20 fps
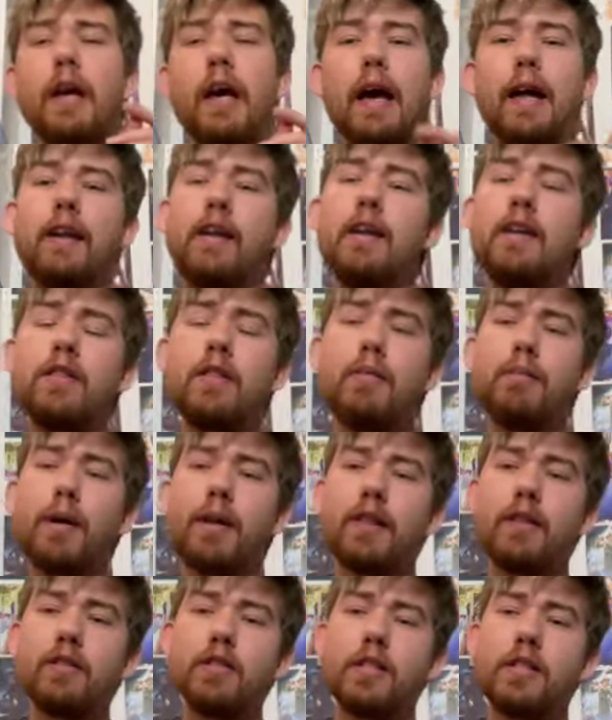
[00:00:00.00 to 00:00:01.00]
And in the
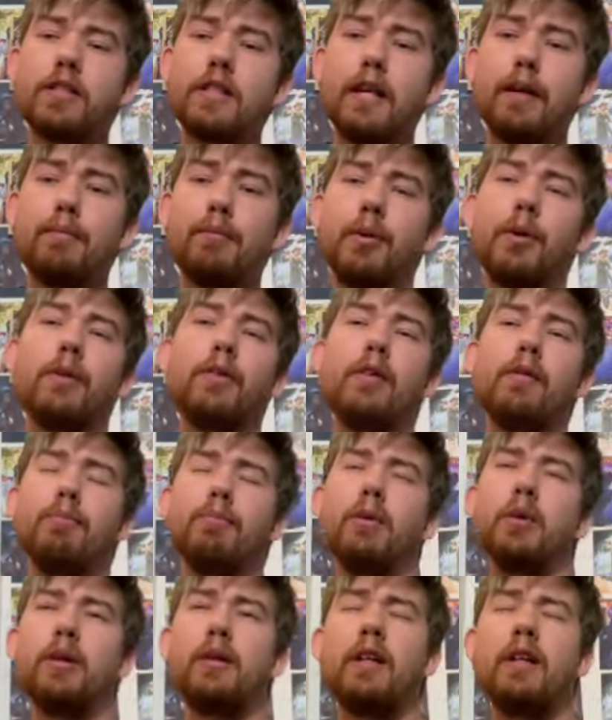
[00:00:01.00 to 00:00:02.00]
month of September, their
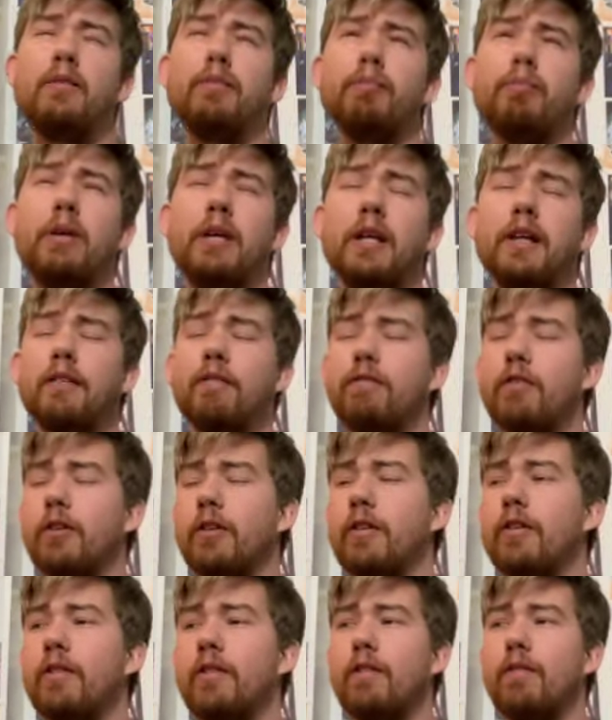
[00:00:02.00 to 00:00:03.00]
book club pick
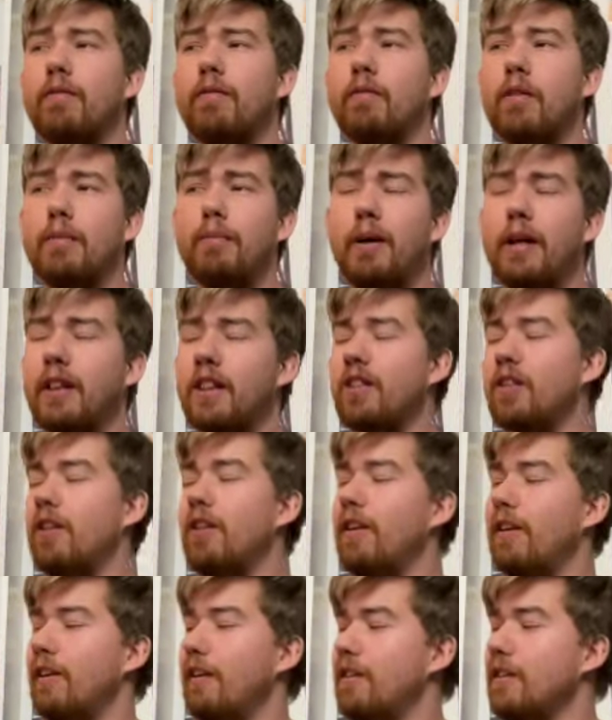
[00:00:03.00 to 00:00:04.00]
for the month
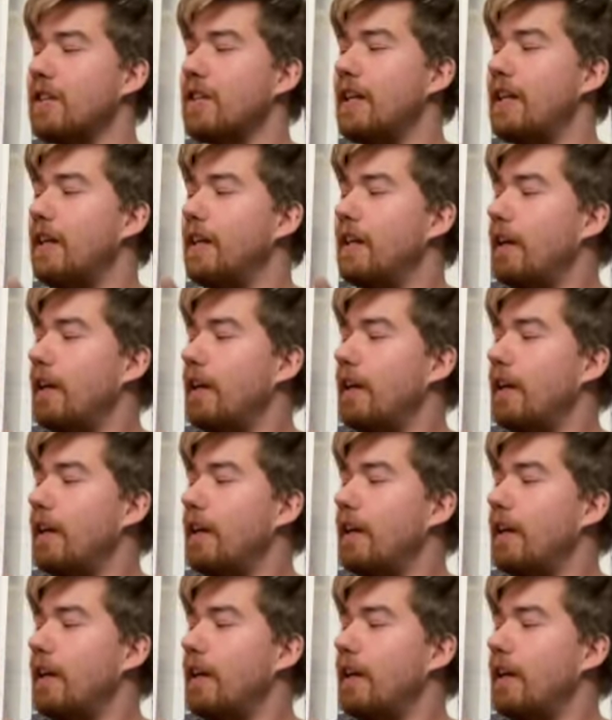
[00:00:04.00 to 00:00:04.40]
is